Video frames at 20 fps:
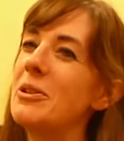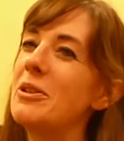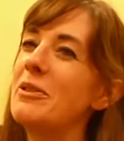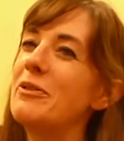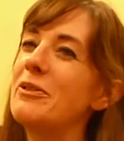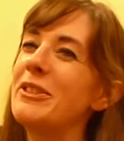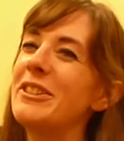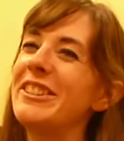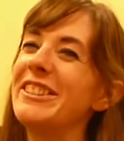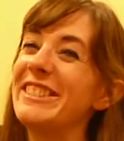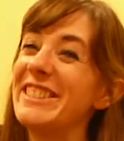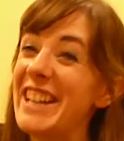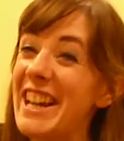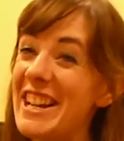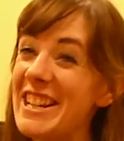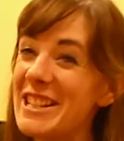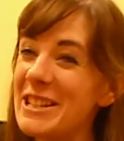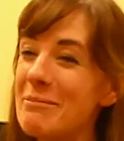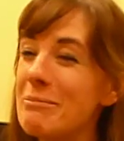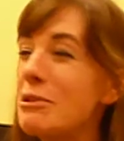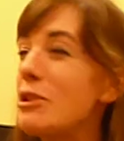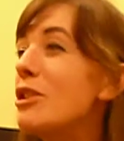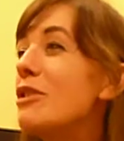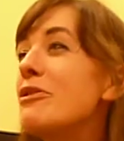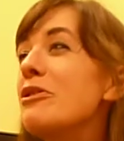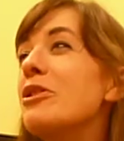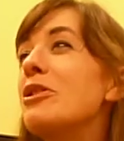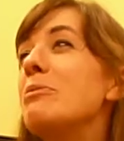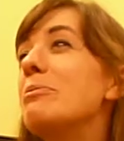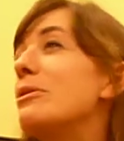Beautiful, yes,
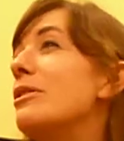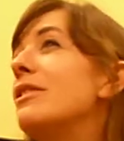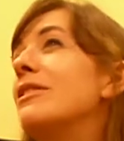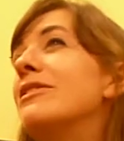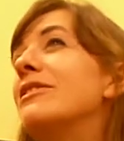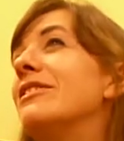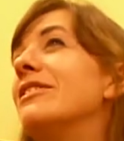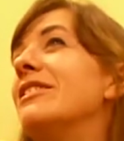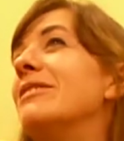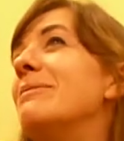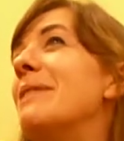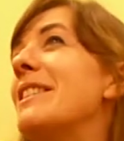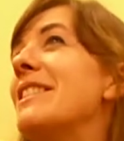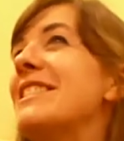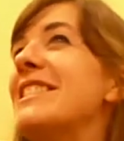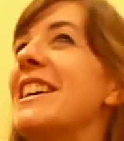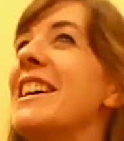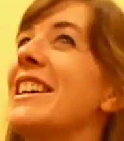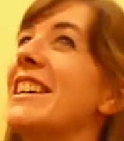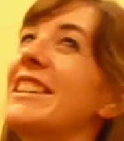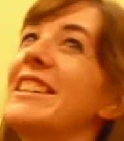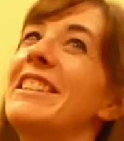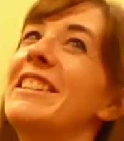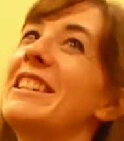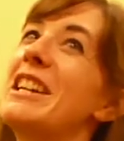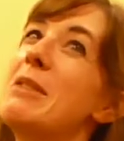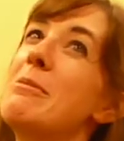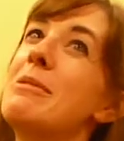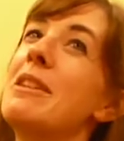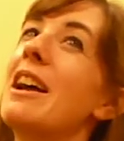beautiful Mustang in it
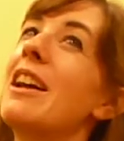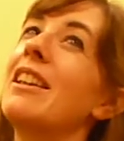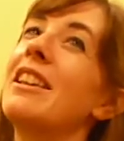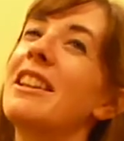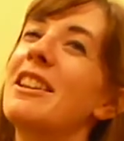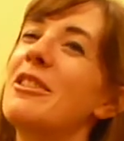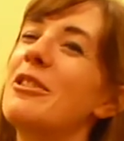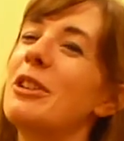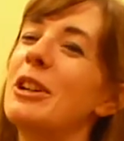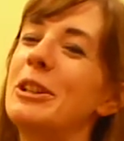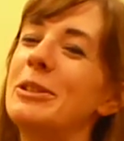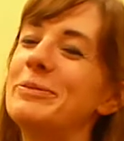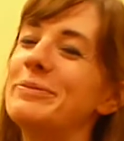named Eleanor.